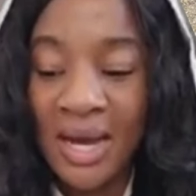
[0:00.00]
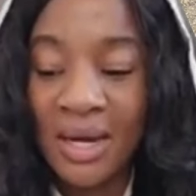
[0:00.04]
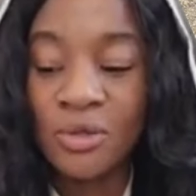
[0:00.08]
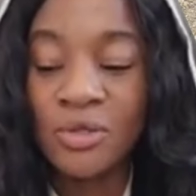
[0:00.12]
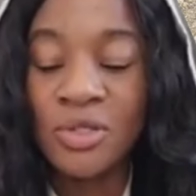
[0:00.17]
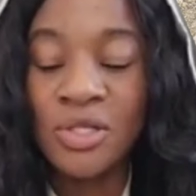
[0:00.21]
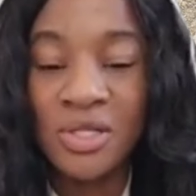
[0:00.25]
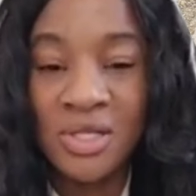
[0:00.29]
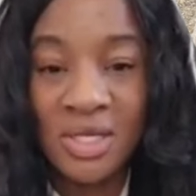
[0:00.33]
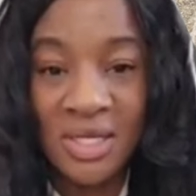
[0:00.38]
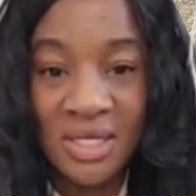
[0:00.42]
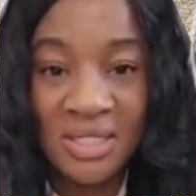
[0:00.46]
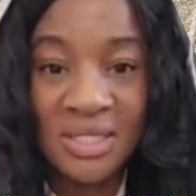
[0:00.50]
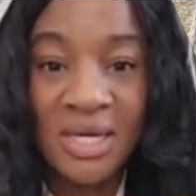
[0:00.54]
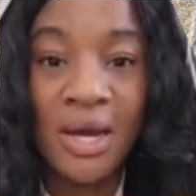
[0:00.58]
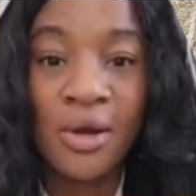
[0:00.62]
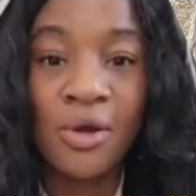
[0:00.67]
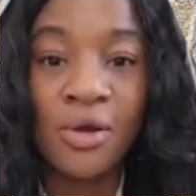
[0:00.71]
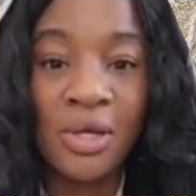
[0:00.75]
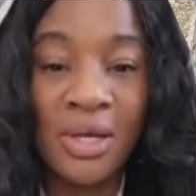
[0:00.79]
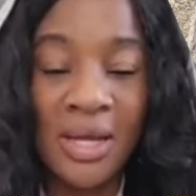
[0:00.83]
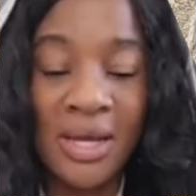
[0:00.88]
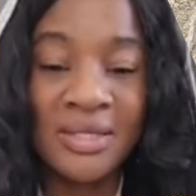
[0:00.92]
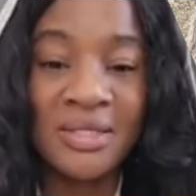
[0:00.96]
out to the
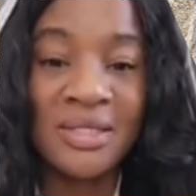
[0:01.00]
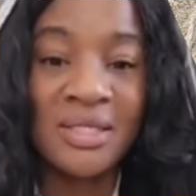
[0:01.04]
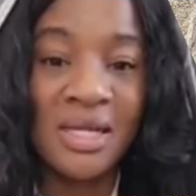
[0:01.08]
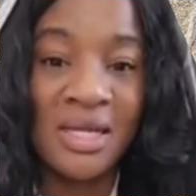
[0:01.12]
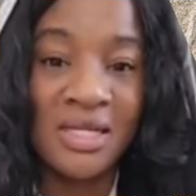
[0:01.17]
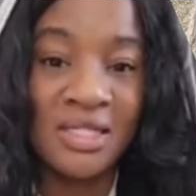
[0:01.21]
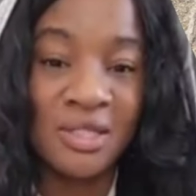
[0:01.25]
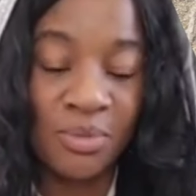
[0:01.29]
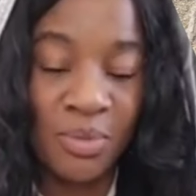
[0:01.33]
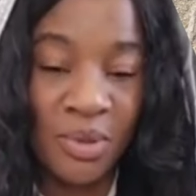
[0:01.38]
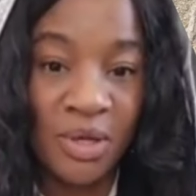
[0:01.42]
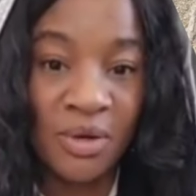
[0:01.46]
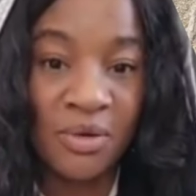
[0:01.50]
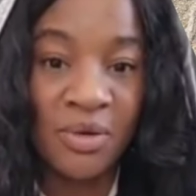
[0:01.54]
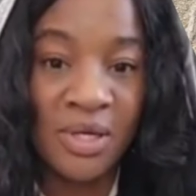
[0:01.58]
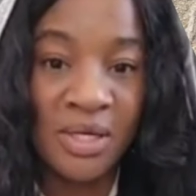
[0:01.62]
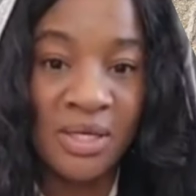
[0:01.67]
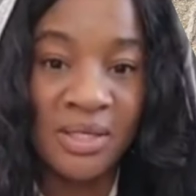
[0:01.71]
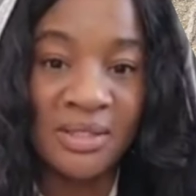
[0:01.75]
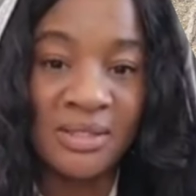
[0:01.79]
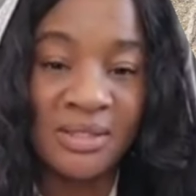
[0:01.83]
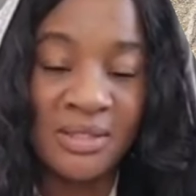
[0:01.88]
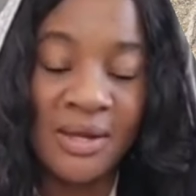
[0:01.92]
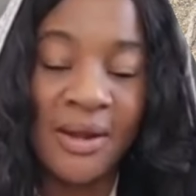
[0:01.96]
entire last days
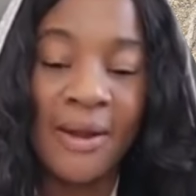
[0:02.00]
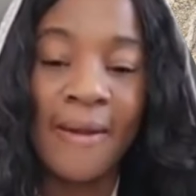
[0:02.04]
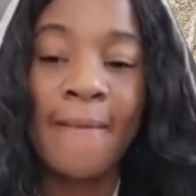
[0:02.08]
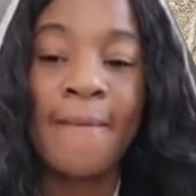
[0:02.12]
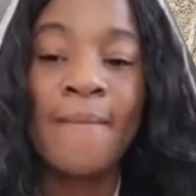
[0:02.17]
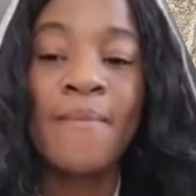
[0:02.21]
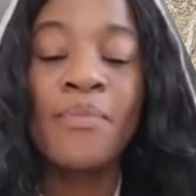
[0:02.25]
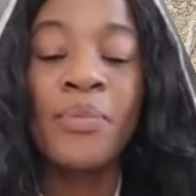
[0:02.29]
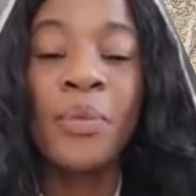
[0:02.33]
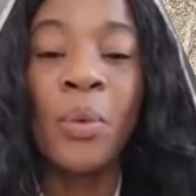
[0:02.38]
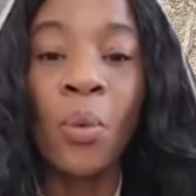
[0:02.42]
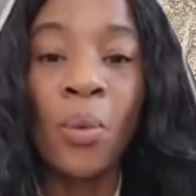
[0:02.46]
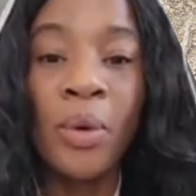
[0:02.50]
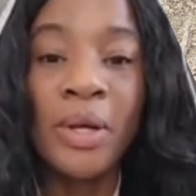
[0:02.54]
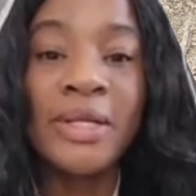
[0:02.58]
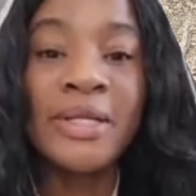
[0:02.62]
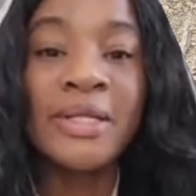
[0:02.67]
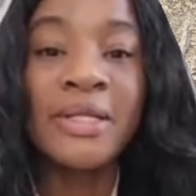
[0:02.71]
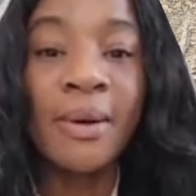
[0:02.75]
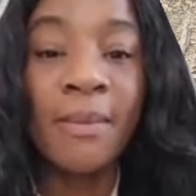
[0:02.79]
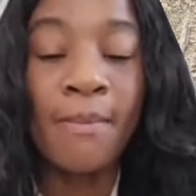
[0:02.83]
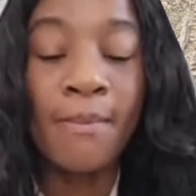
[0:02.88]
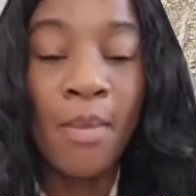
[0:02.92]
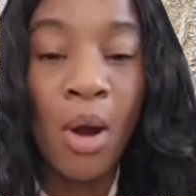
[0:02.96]
period
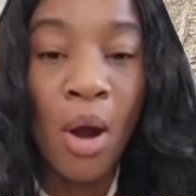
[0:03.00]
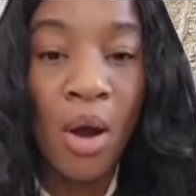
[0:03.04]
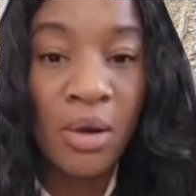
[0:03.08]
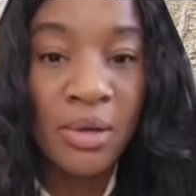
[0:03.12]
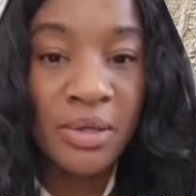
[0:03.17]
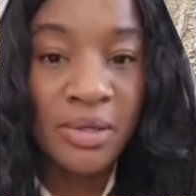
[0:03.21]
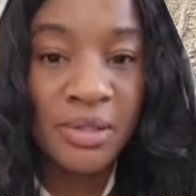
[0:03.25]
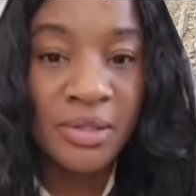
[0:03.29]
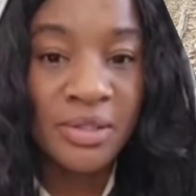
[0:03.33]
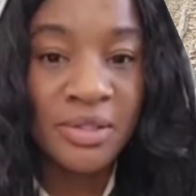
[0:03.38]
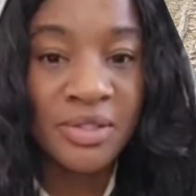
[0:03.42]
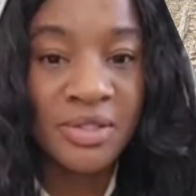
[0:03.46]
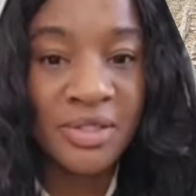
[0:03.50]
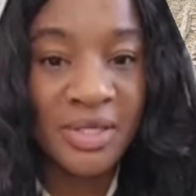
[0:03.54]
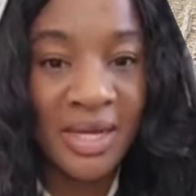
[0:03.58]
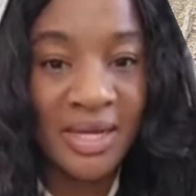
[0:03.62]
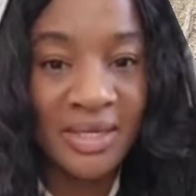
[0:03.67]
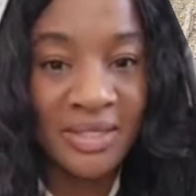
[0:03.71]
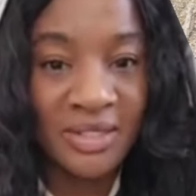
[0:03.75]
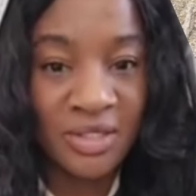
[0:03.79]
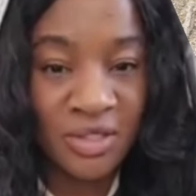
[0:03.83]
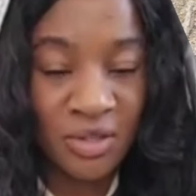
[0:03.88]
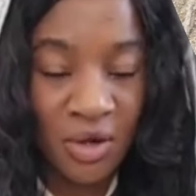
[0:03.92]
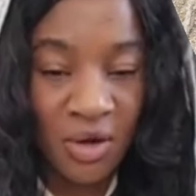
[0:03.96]
with mockers
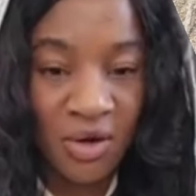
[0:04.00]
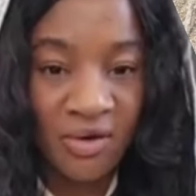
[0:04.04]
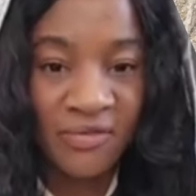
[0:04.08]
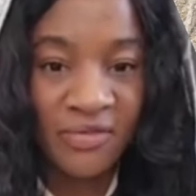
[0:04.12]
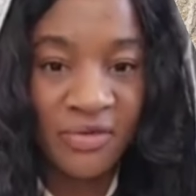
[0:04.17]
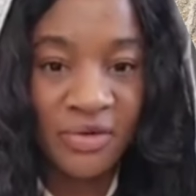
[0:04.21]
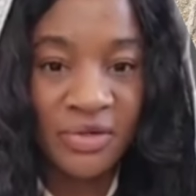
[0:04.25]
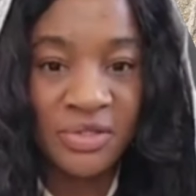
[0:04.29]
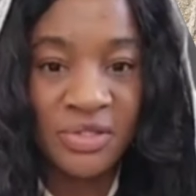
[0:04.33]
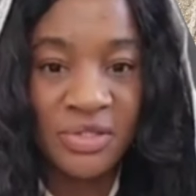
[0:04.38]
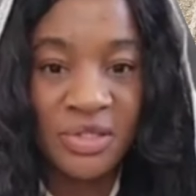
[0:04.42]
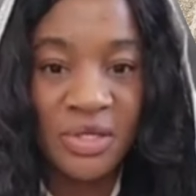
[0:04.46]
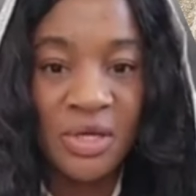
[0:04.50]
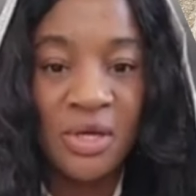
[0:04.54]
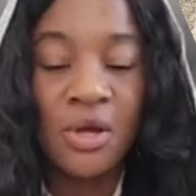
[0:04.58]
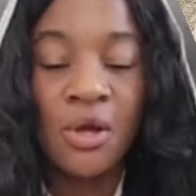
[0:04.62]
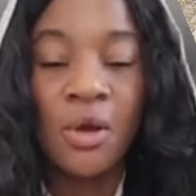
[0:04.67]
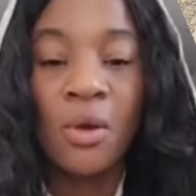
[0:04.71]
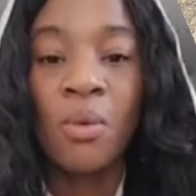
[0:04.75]
and scoffers.